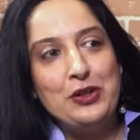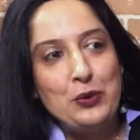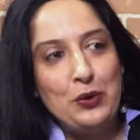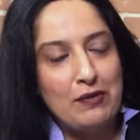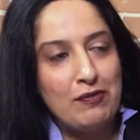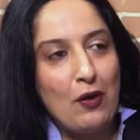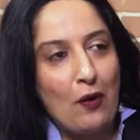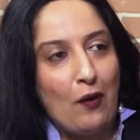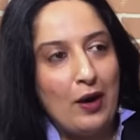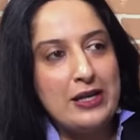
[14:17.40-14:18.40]
the rule of
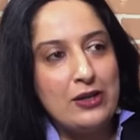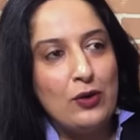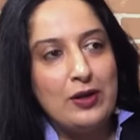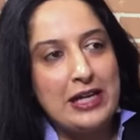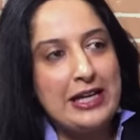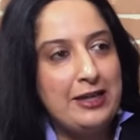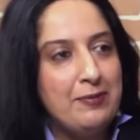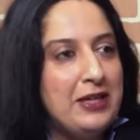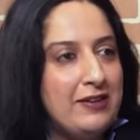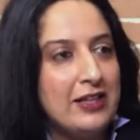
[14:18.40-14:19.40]
law, and you know they
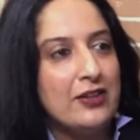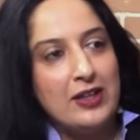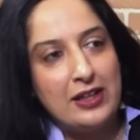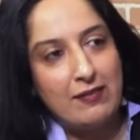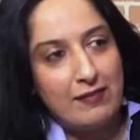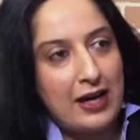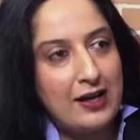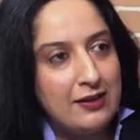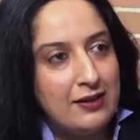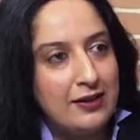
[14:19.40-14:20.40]
eat beef. That's why they are
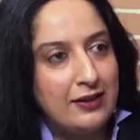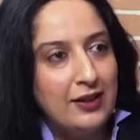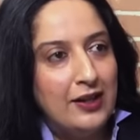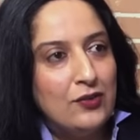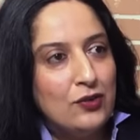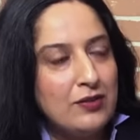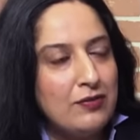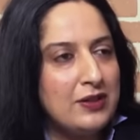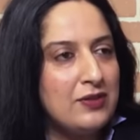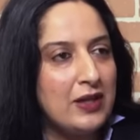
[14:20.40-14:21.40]
violent. Mm. So
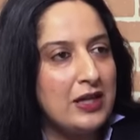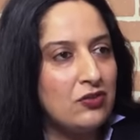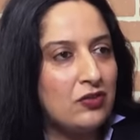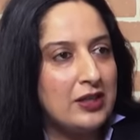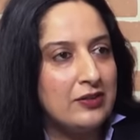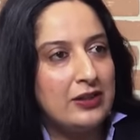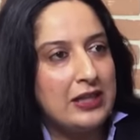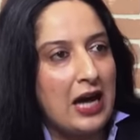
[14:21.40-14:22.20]
it's very strange